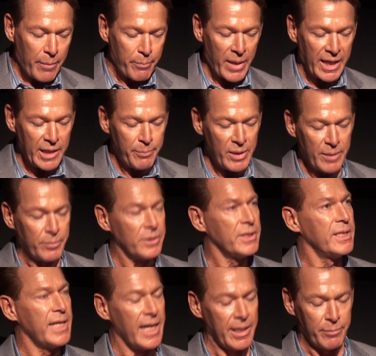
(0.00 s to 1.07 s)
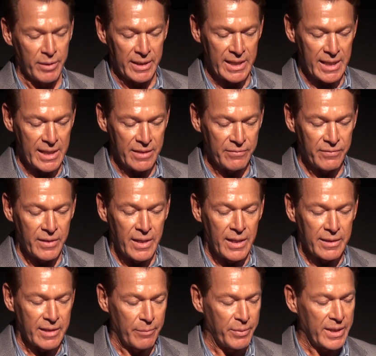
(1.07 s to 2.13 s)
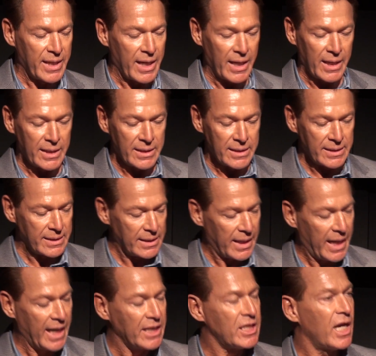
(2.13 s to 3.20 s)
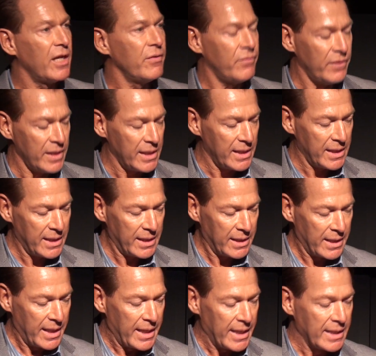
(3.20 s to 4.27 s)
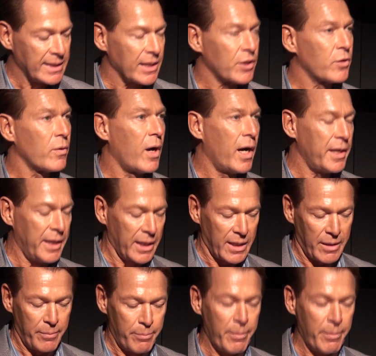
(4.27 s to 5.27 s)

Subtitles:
Many people today believe that because HIV is a chronic,